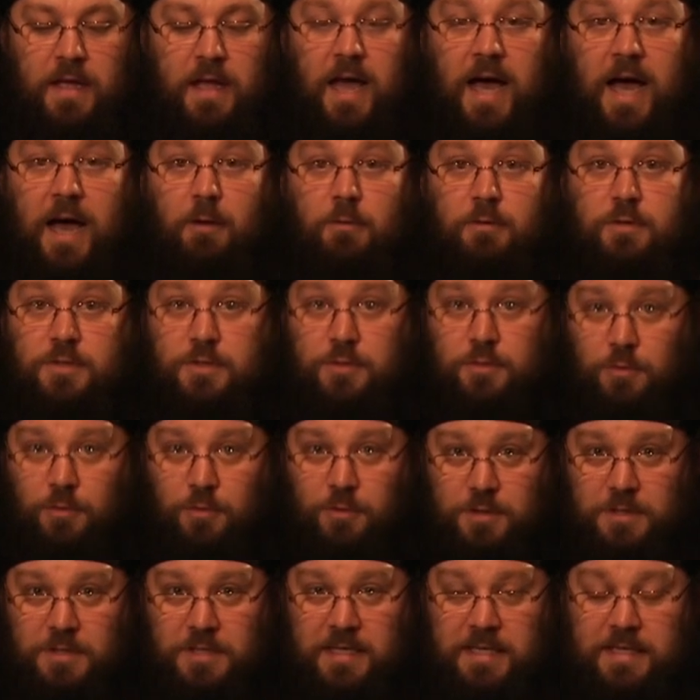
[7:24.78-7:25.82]
Our
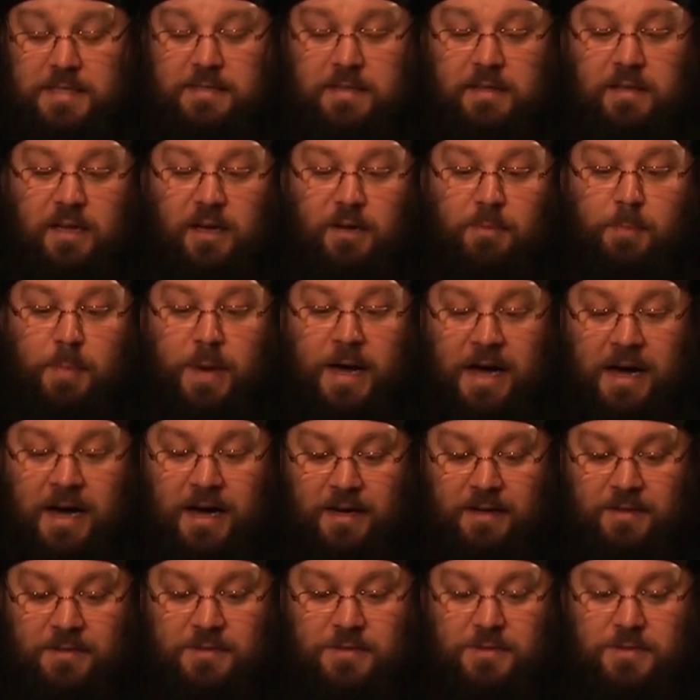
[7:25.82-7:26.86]
source is in our
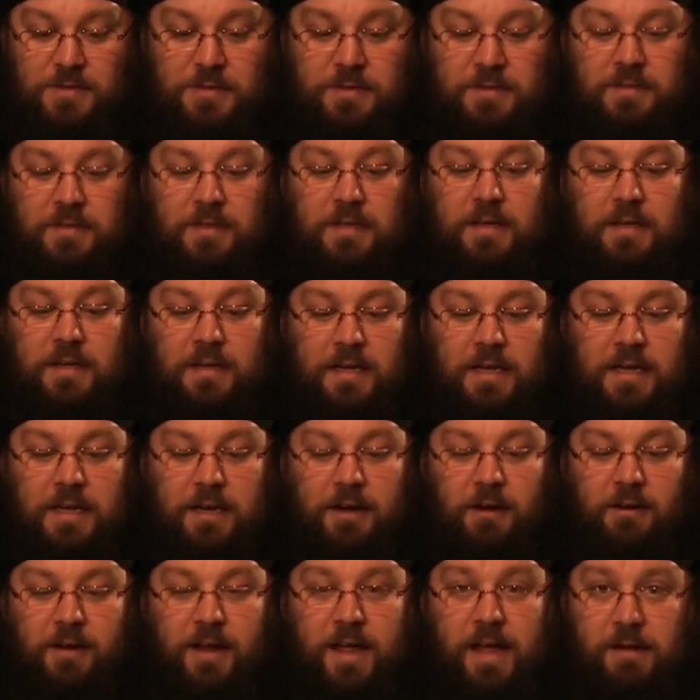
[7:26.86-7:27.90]
past, in
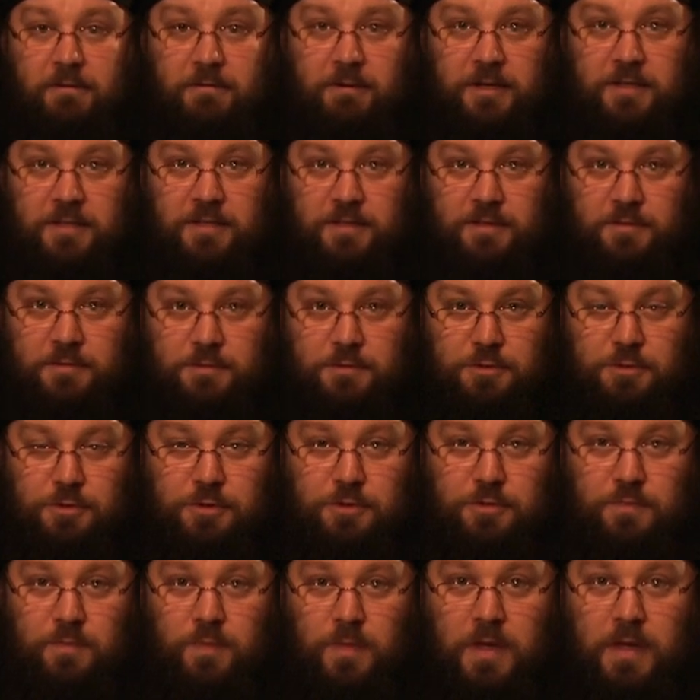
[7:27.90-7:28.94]
our
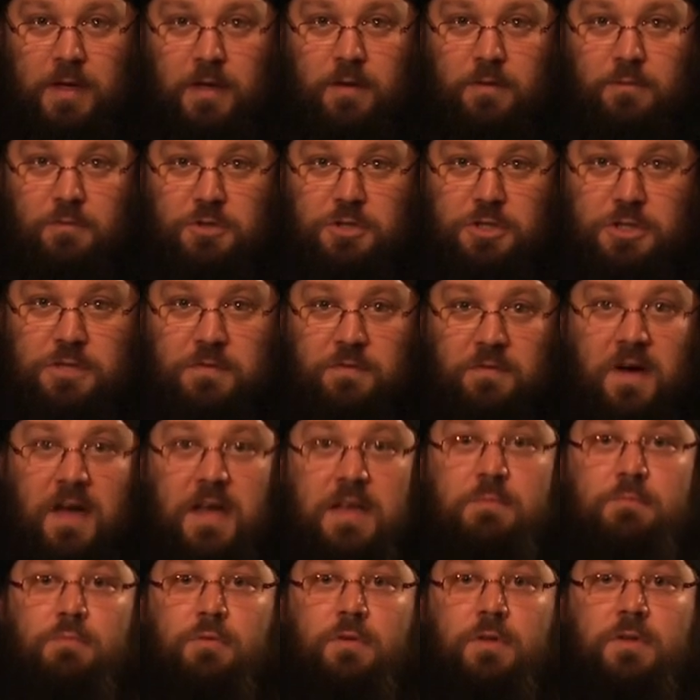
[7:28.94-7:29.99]
heritage, which is
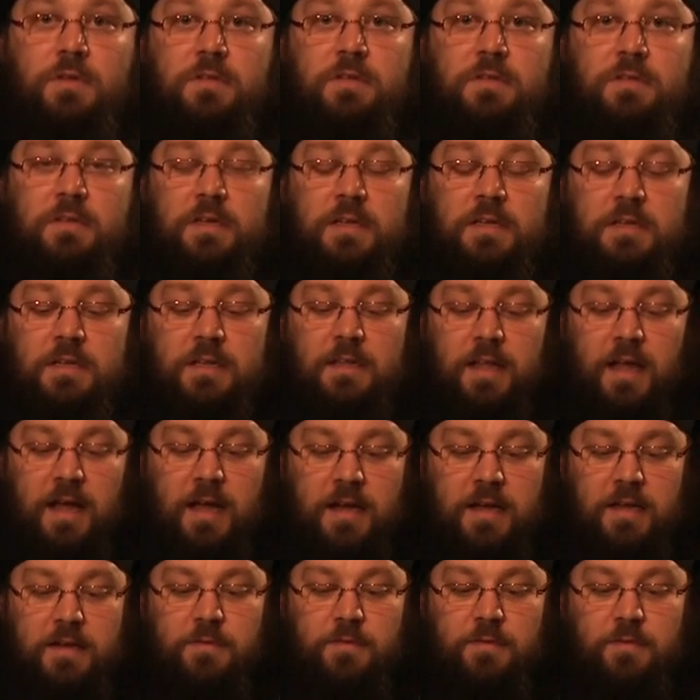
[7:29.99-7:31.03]
vibrant and
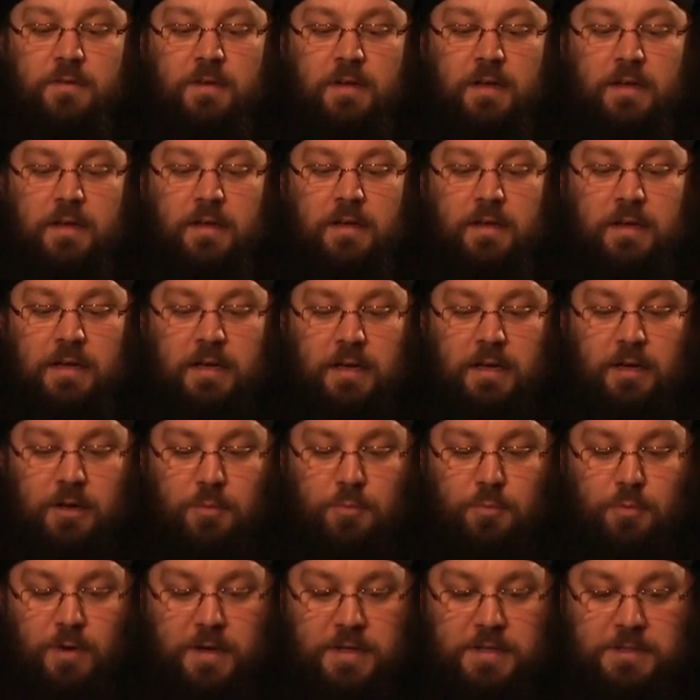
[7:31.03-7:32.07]
alive in our
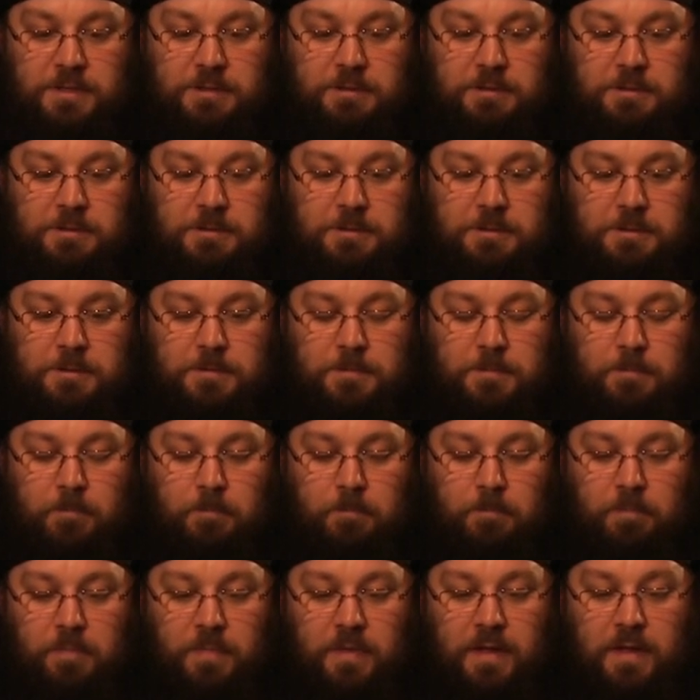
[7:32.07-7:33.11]
present.
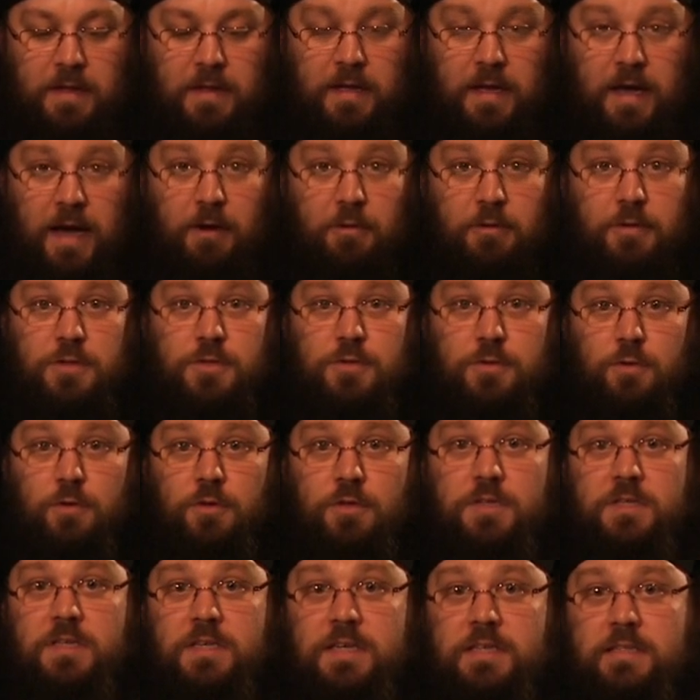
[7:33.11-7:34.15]
Our
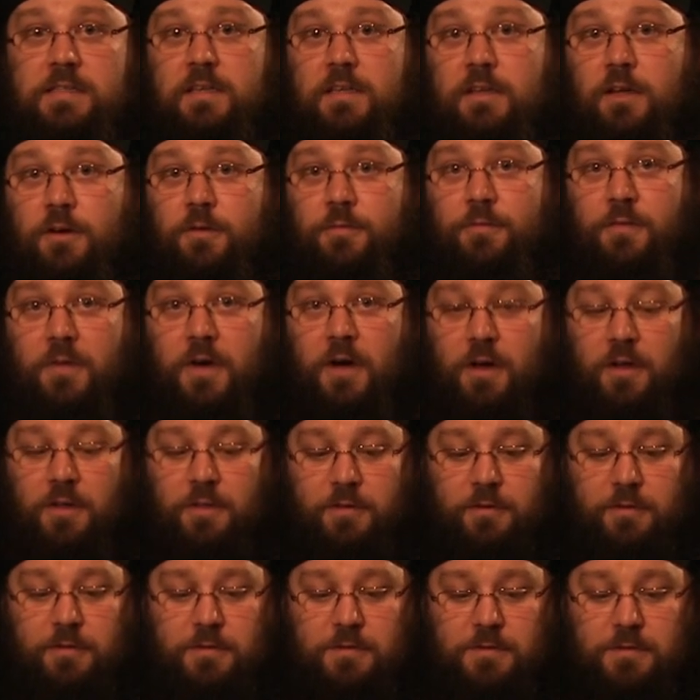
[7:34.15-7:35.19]
source is in our
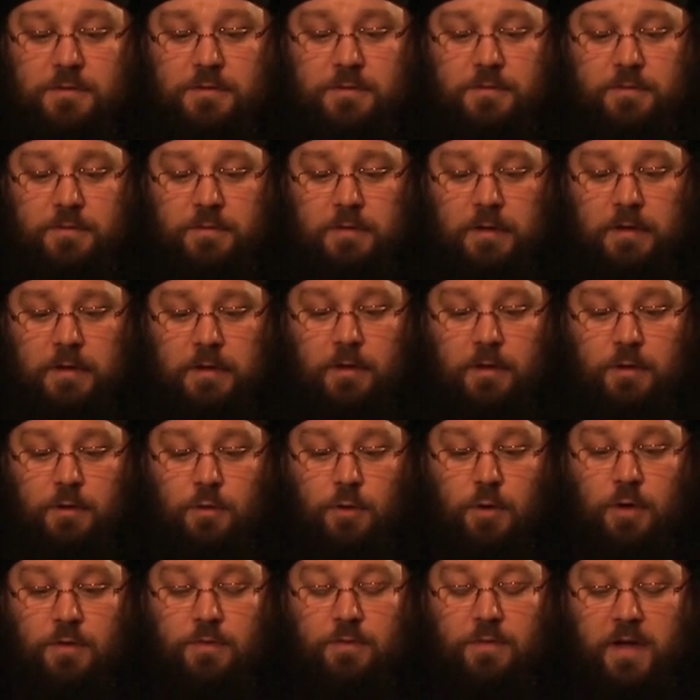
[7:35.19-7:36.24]
fathers,
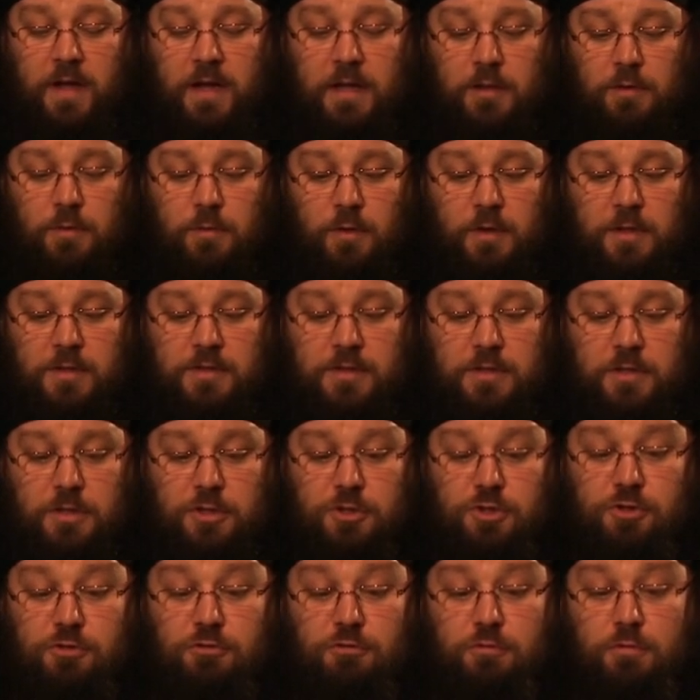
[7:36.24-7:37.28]
who convey to us the
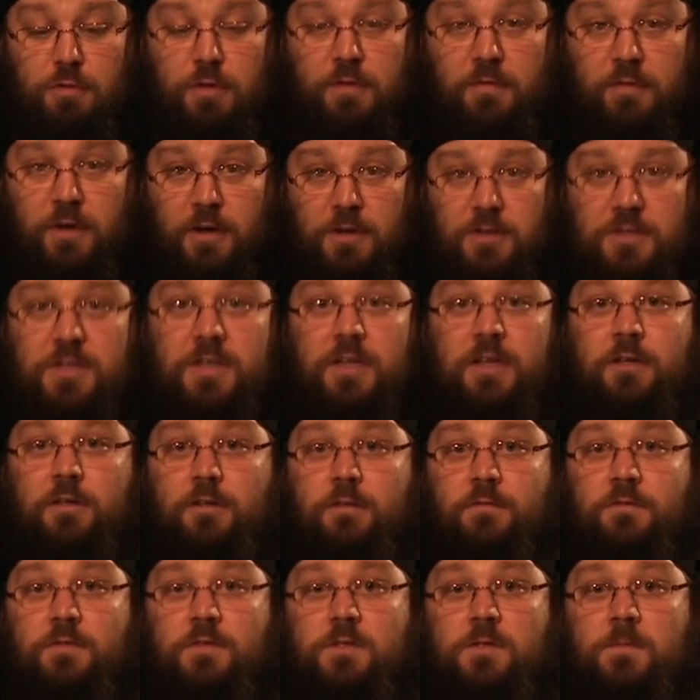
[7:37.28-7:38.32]
truth of
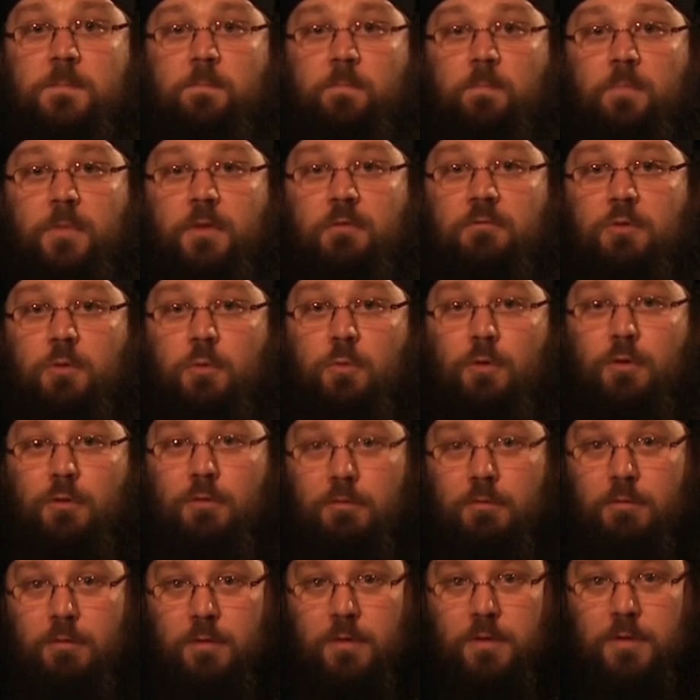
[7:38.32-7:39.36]
ourselves, of the
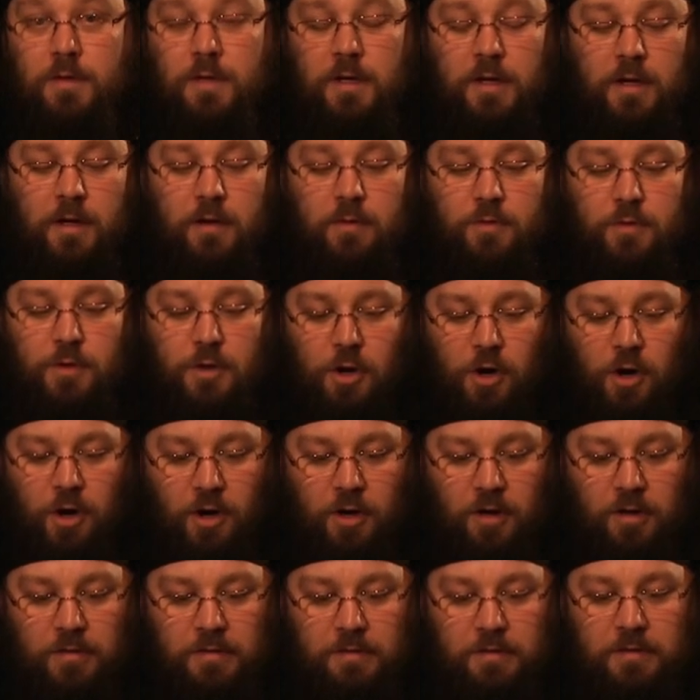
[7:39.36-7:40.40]
world, of
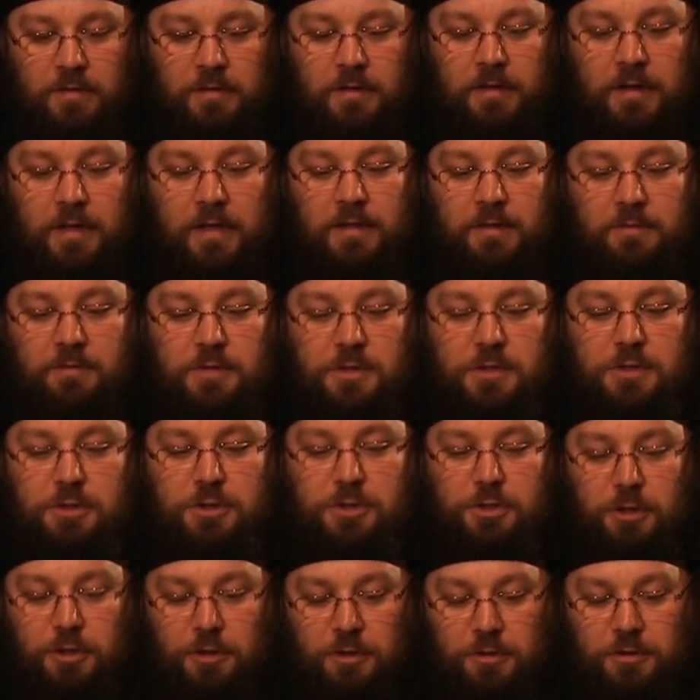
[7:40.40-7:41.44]
God, and of His
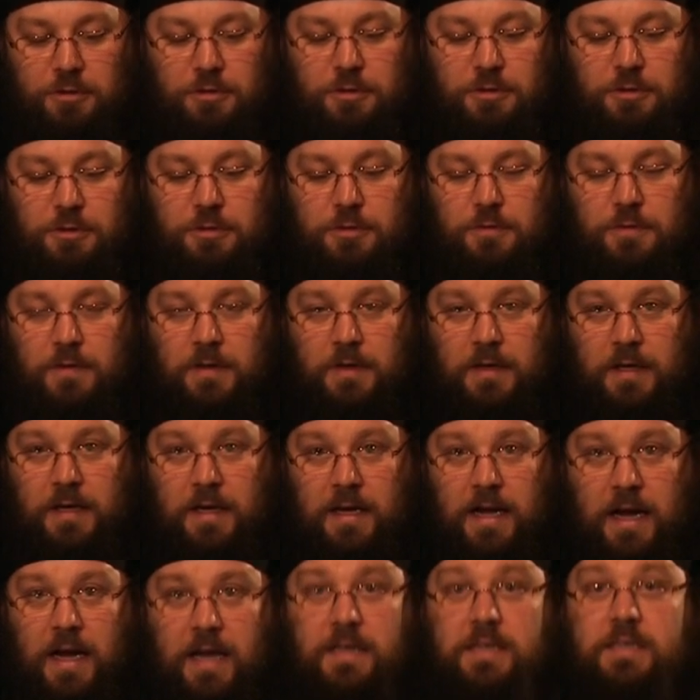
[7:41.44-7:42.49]
Church.
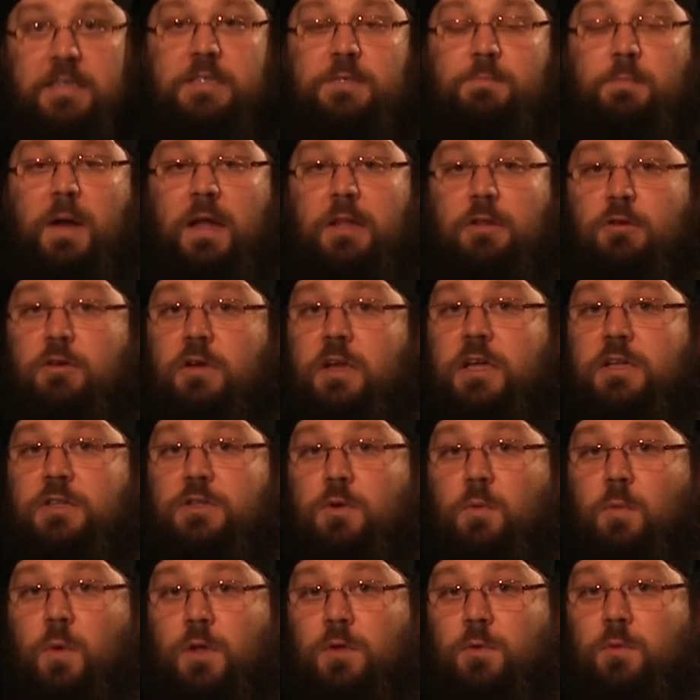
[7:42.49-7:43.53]
And it is by looking
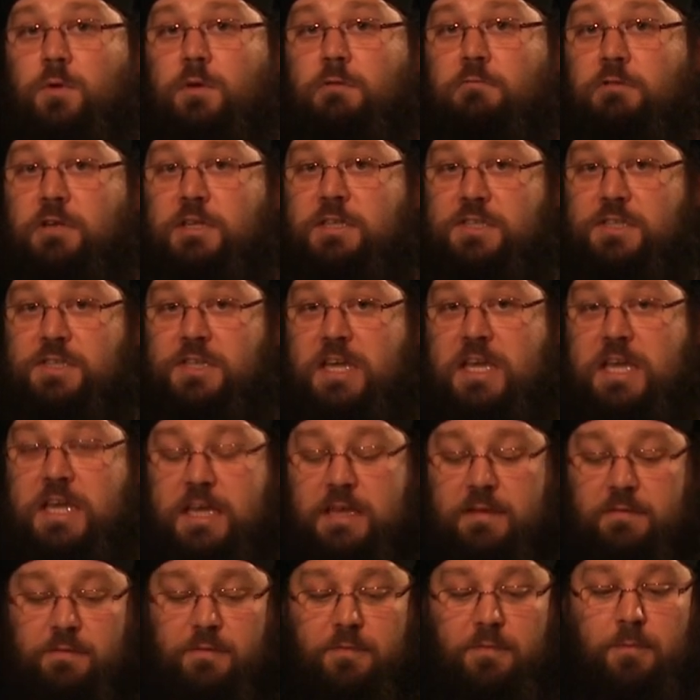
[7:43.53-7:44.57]
to what we
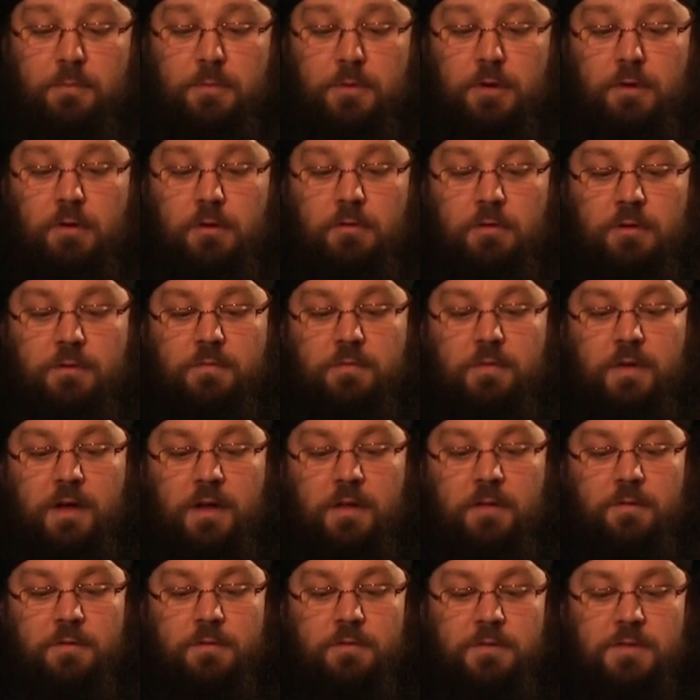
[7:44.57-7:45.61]
receive from the Holy
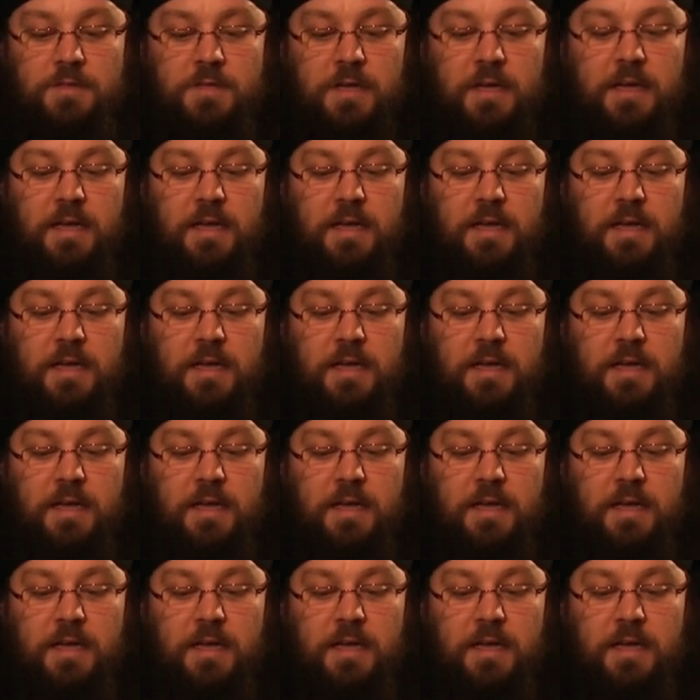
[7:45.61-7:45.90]
Fathers